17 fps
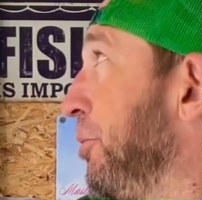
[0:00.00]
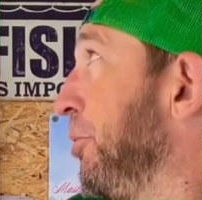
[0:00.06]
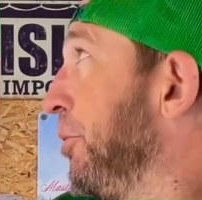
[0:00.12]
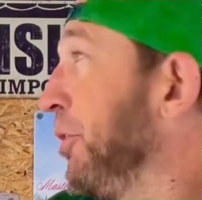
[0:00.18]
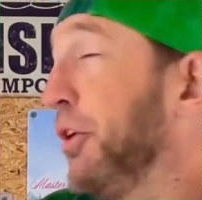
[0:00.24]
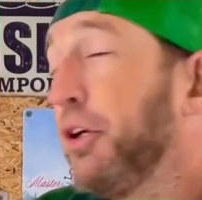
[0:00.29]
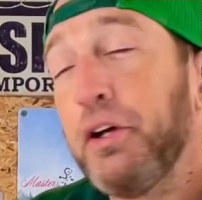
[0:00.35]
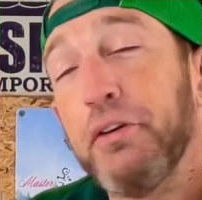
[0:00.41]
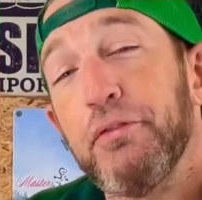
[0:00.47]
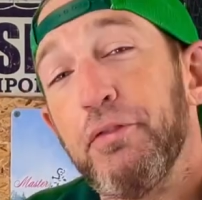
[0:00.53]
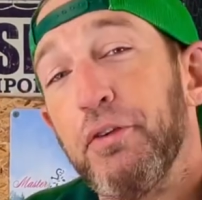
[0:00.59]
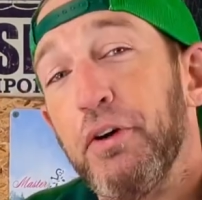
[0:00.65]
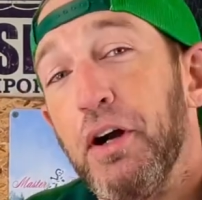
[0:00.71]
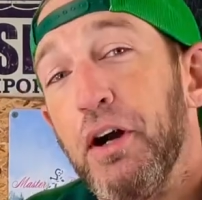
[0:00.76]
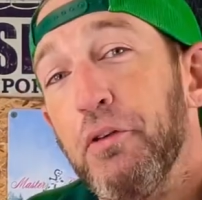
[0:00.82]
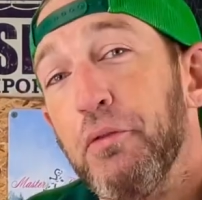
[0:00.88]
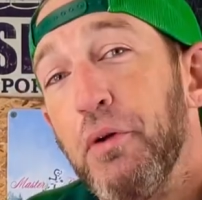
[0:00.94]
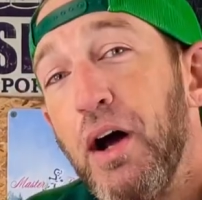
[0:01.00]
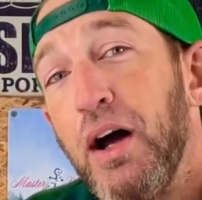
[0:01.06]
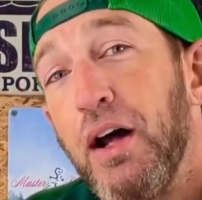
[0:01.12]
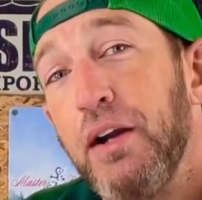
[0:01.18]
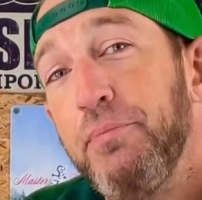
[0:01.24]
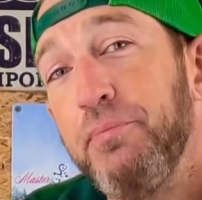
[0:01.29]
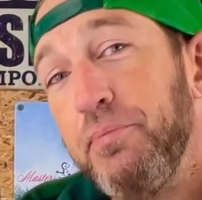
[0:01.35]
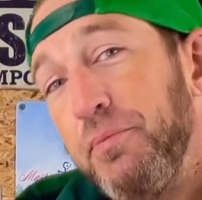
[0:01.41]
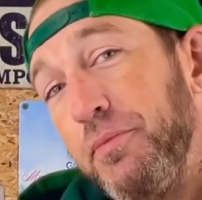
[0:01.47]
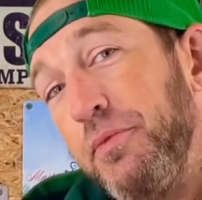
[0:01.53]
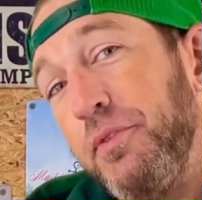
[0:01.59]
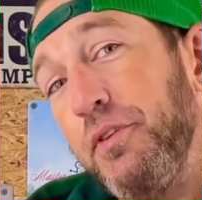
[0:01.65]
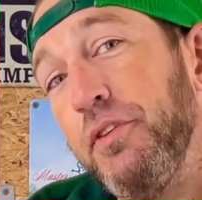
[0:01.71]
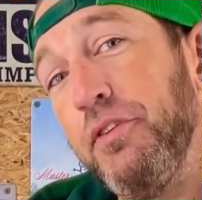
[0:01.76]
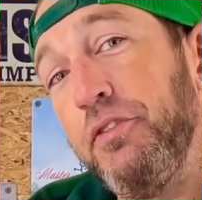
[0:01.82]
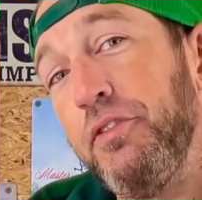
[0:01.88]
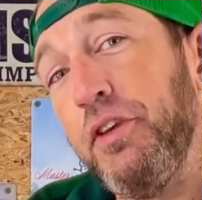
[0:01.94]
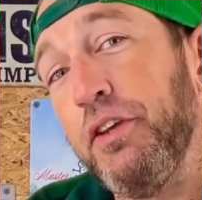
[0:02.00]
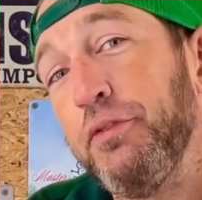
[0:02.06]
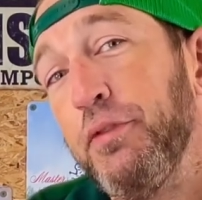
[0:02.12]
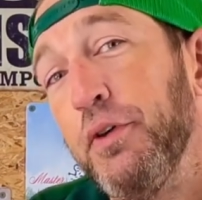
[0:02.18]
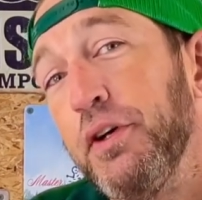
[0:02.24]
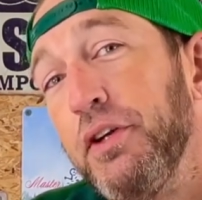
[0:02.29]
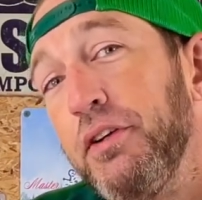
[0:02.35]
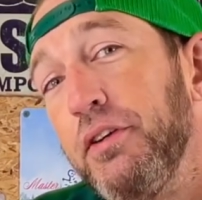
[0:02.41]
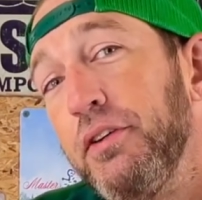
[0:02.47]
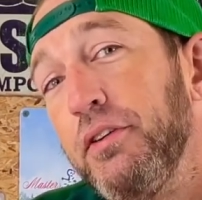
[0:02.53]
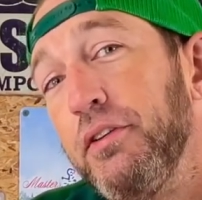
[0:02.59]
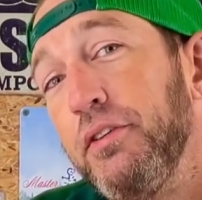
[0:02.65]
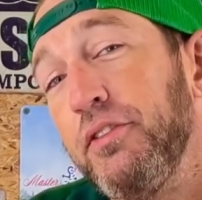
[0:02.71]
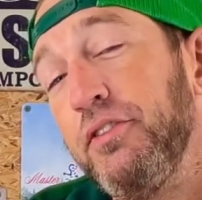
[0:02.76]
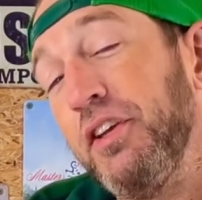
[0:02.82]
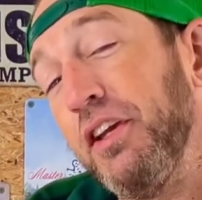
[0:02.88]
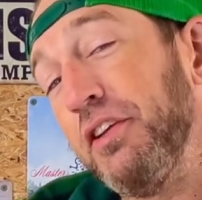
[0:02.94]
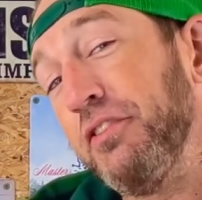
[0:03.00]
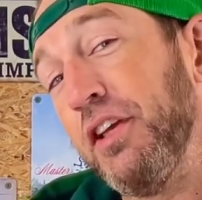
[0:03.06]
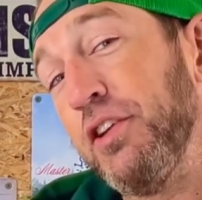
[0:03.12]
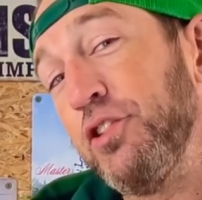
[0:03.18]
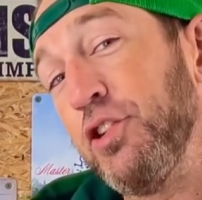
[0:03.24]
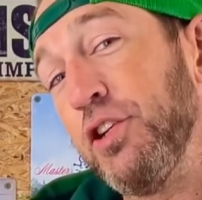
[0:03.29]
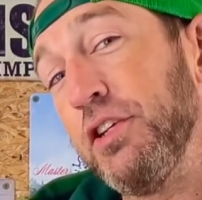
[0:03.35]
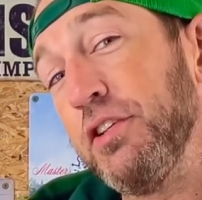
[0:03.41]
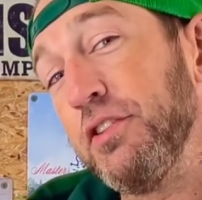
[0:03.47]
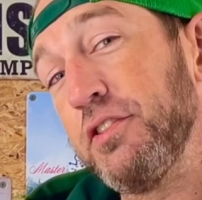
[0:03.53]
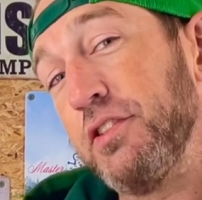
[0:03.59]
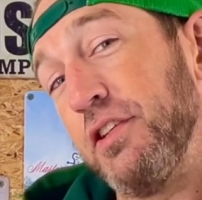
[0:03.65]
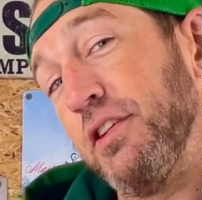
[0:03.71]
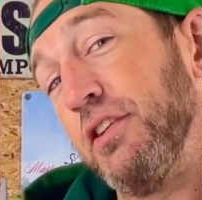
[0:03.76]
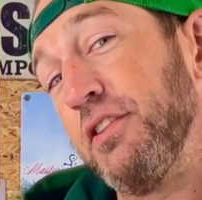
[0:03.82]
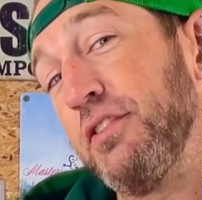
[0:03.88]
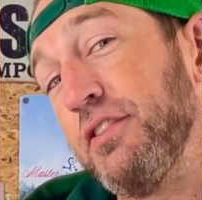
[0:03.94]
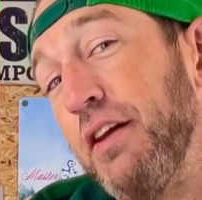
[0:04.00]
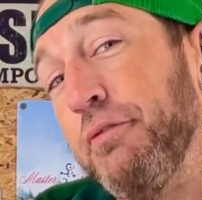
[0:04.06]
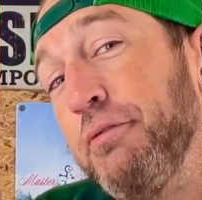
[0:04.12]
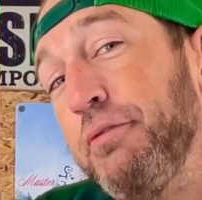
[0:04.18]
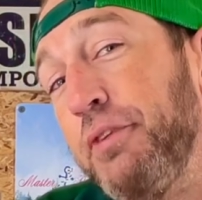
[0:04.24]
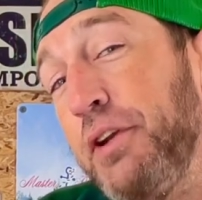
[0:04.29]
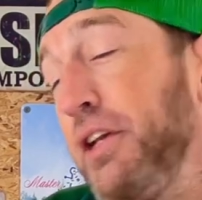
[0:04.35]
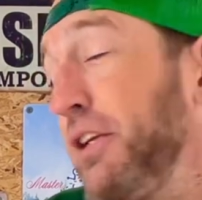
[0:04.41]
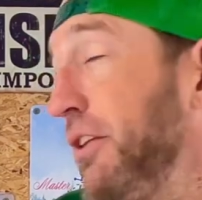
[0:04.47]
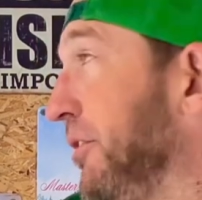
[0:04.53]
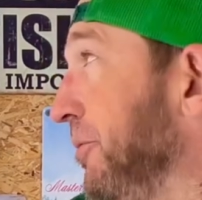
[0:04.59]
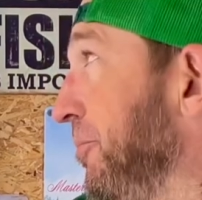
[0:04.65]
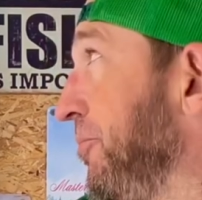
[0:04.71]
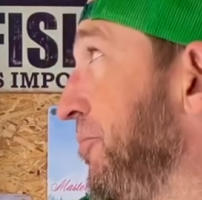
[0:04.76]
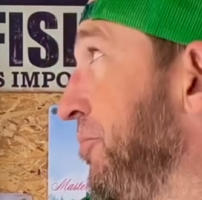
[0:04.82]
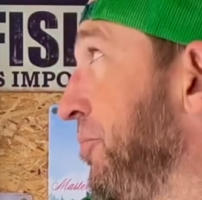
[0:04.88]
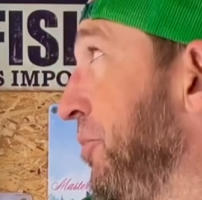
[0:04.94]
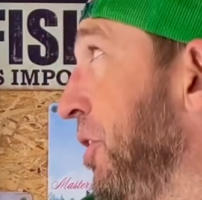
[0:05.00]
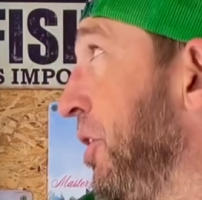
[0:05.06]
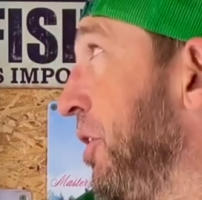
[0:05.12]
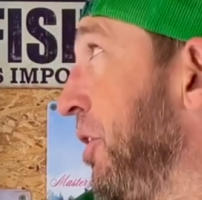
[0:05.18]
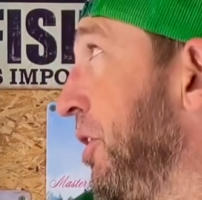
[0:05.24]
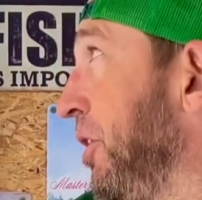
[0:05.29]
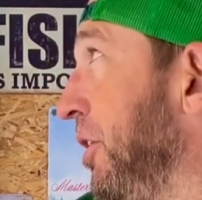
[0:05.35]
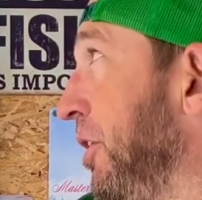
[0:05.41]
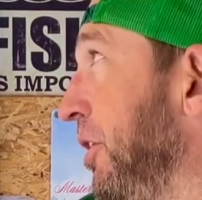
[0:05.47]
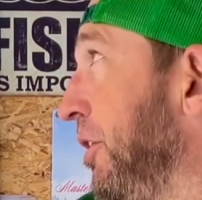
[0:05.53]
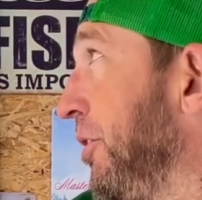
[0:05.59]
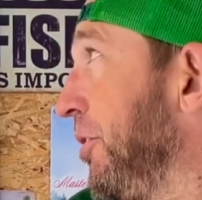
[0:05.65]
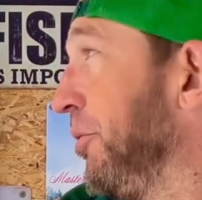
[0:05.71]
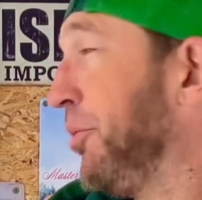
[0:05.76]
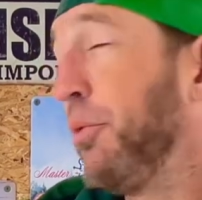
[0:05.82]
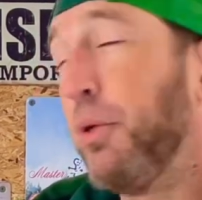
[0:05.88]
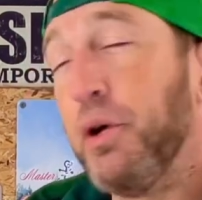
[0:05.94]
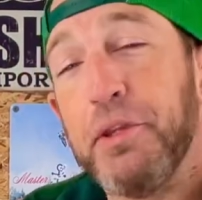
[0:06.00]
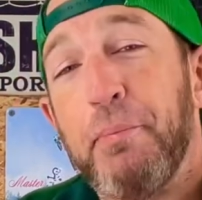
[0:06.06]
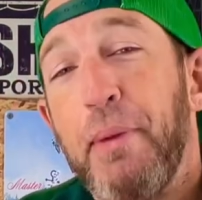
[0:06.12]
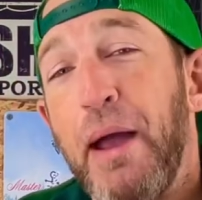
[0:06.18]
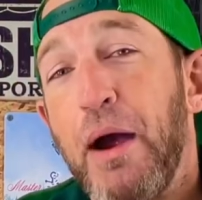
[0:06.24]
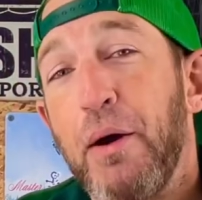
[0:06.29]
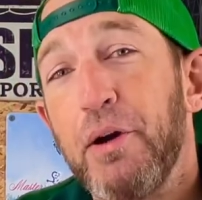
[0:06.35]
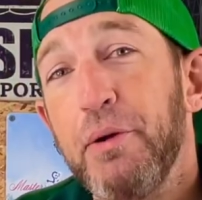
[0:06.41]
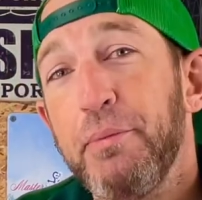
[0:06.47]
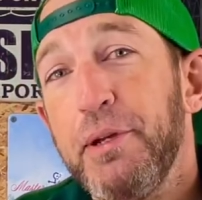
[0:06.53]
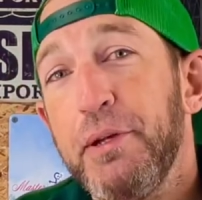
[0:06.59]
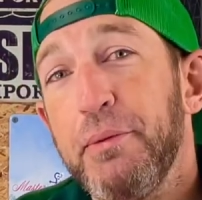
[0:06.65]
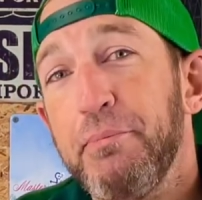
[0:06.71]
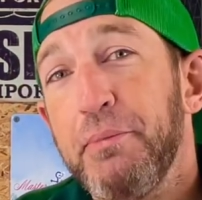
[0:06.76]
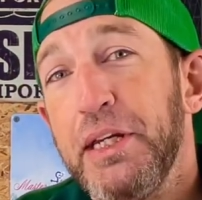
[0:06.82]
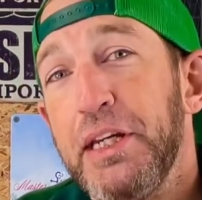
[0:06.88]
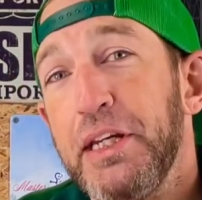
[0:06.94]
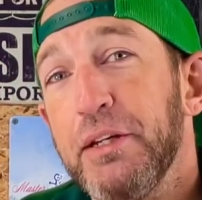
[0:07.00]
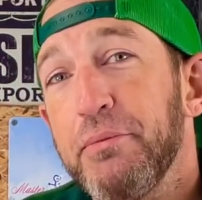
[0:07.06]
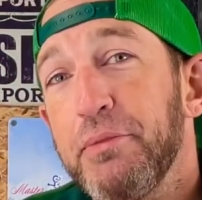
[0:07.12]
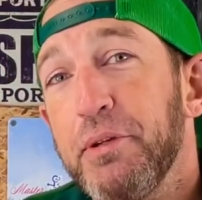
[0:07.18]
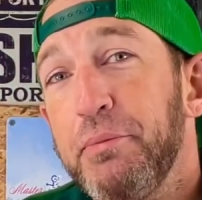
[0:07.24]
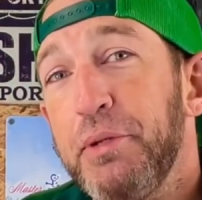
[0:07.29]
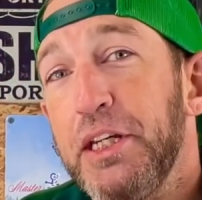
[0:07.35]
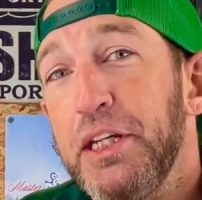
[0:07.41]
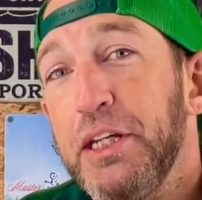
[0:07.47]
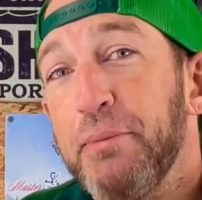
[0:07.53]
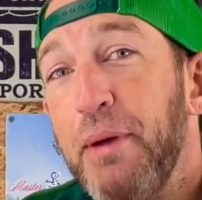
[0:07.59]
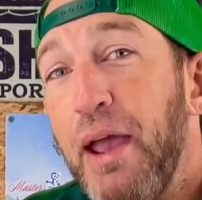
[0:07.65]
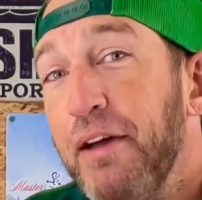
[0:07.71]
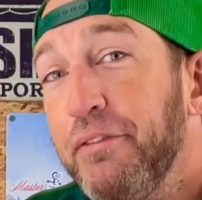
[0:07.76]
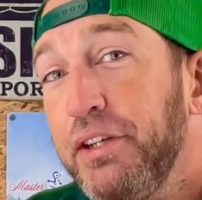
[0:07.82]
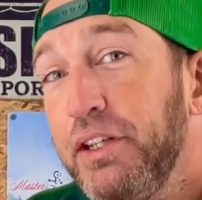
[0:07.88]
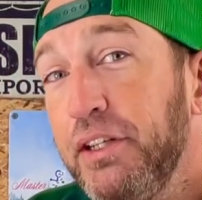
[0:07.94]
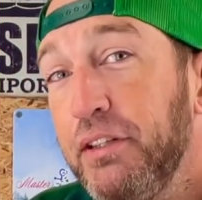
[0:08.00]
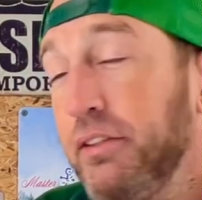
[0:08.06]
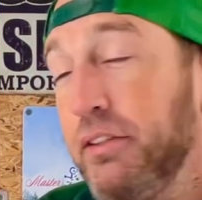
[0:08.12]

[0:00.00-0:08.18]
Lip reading: we're looking for a rod, 6 foot, 6 inches to 7 feet. We want the power to be medium to medium heavy.